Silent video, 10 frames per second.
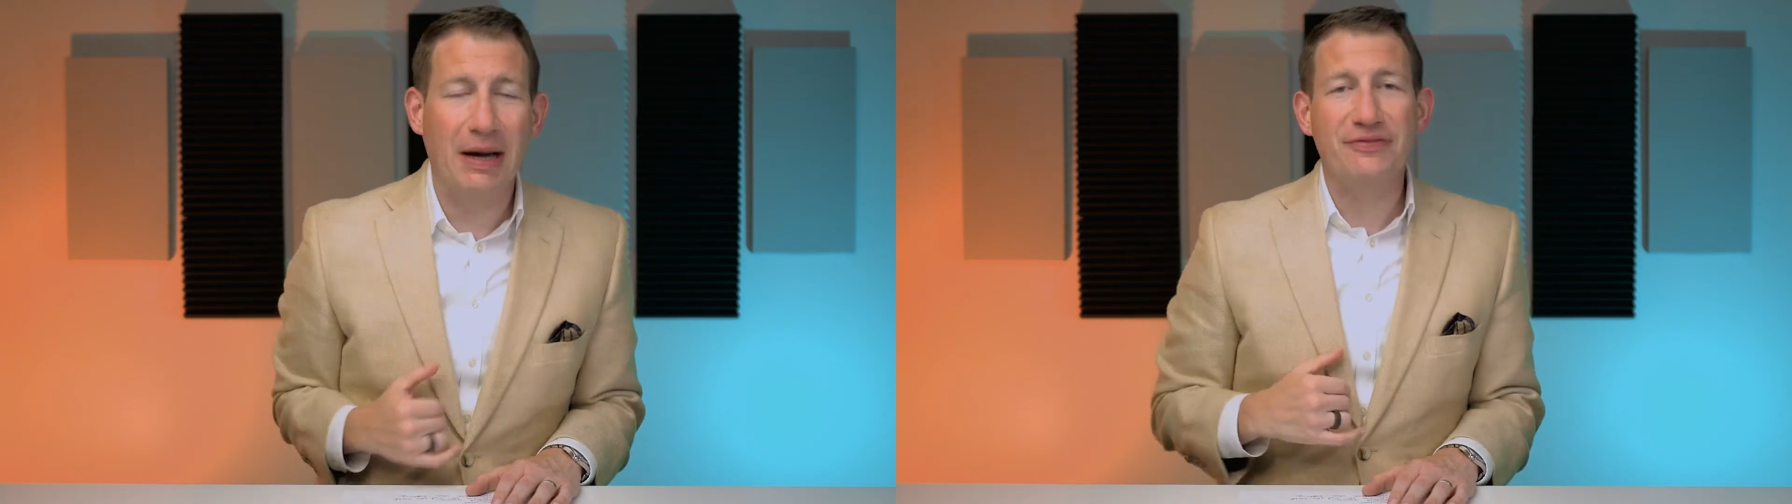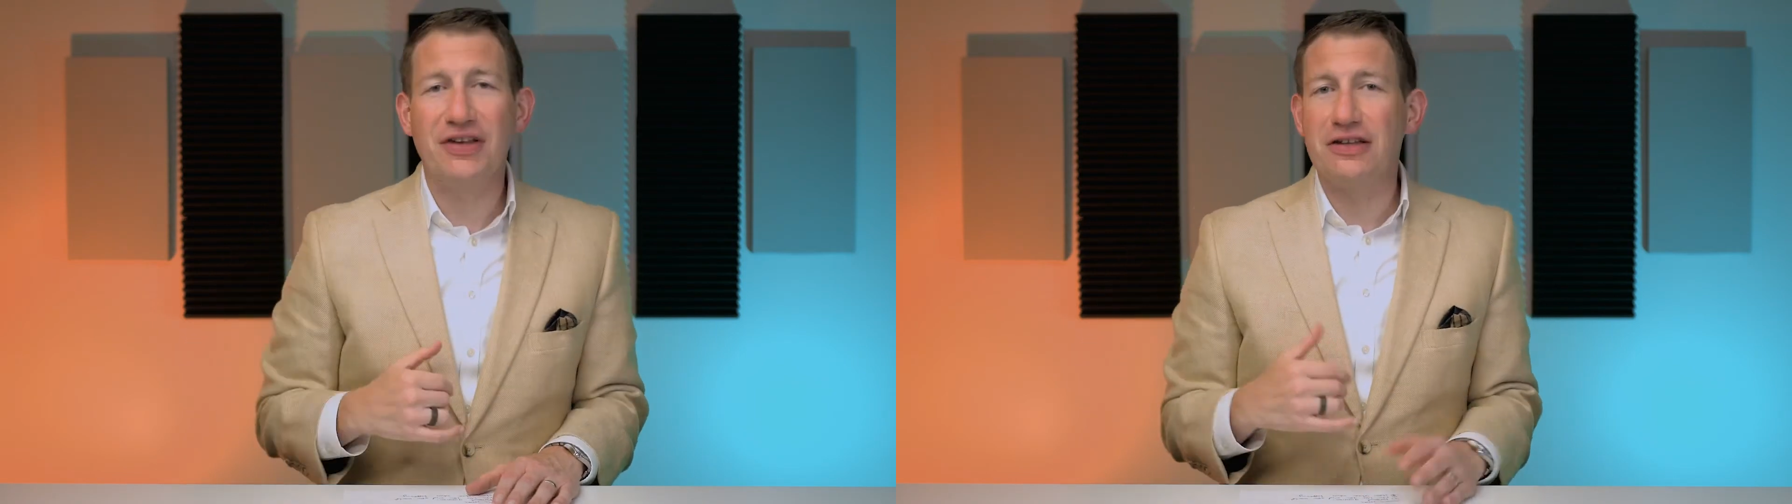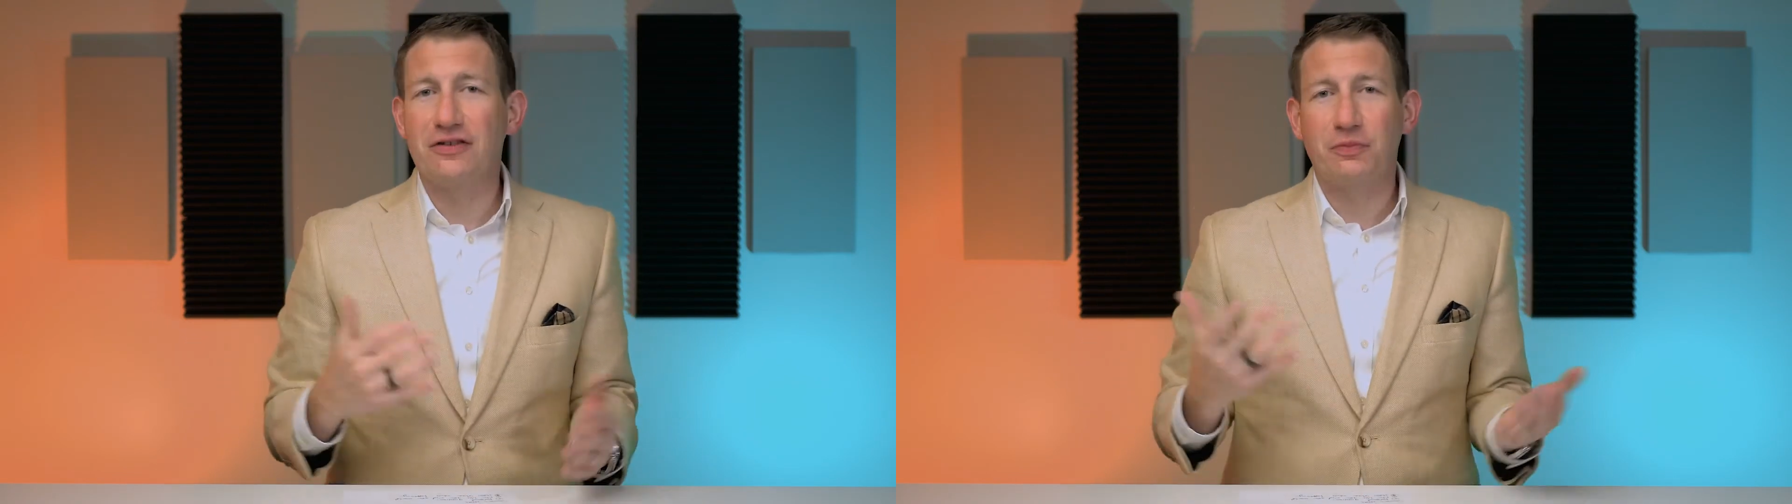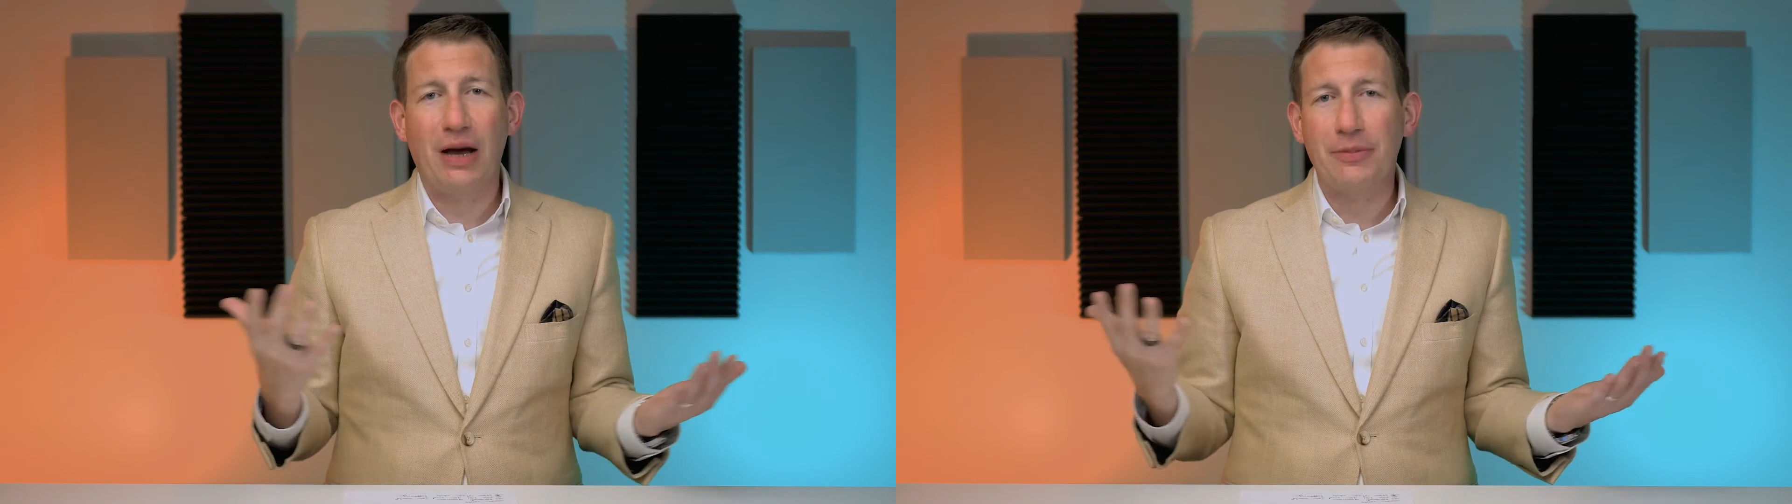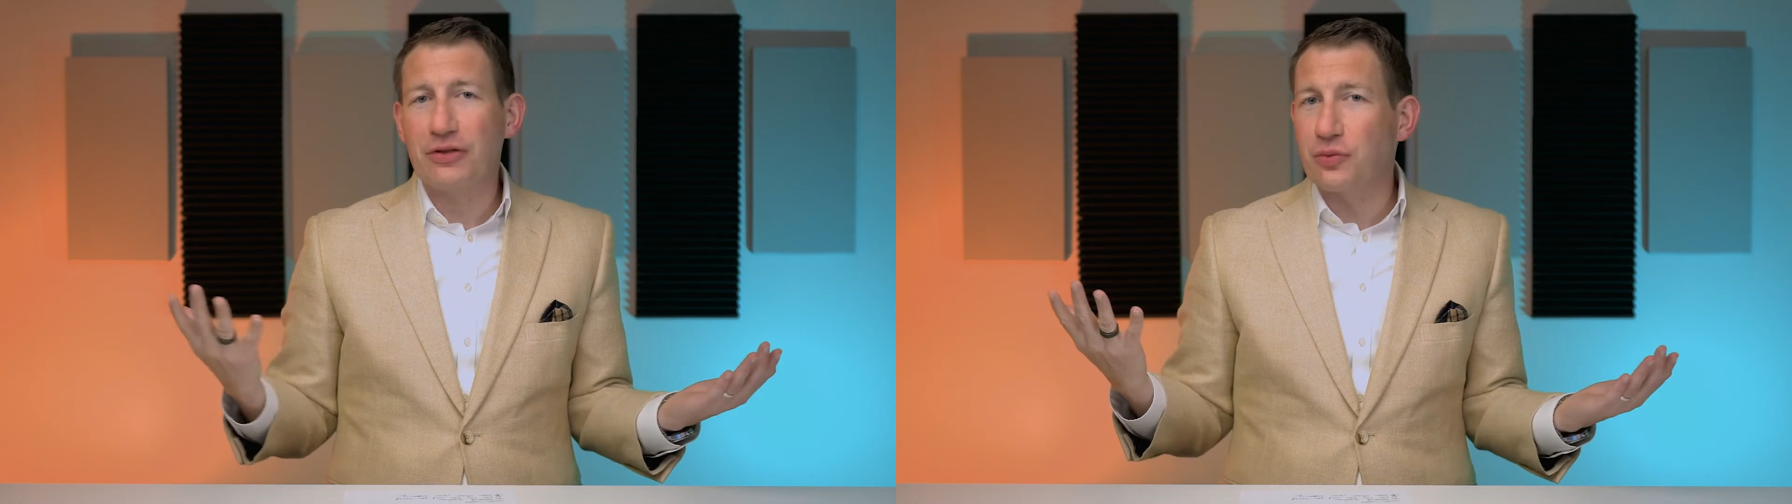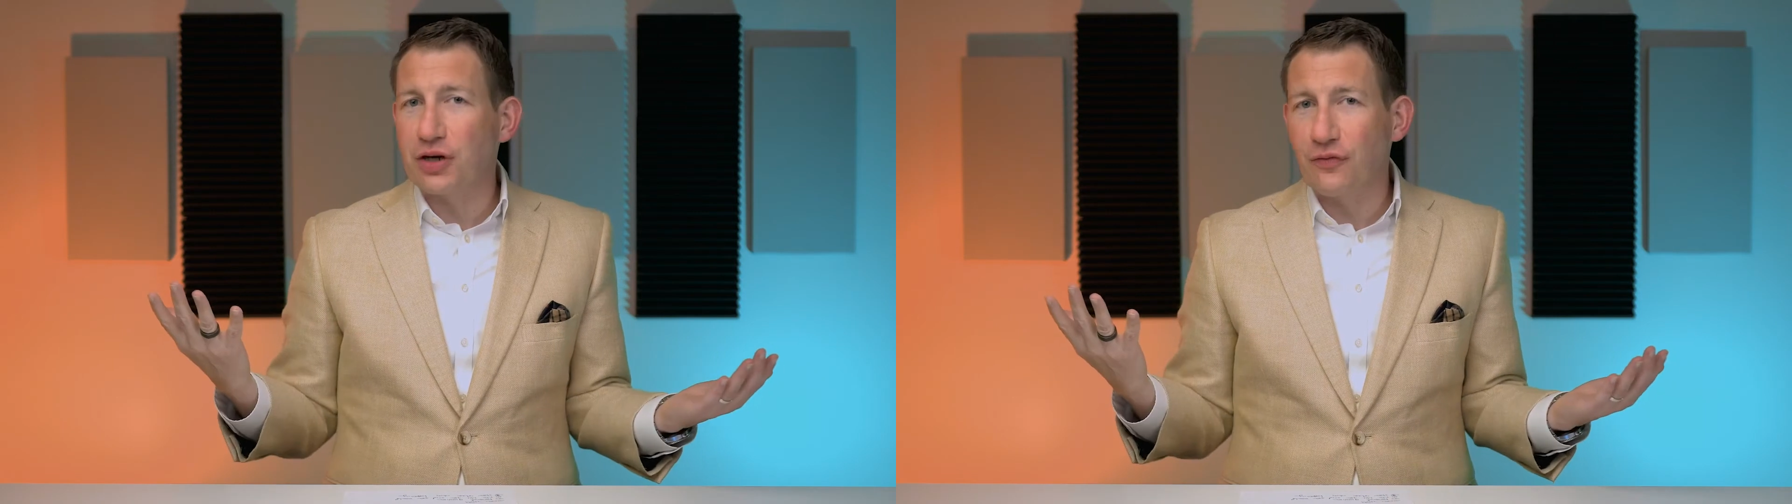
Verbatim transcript: I've said this probably 3 or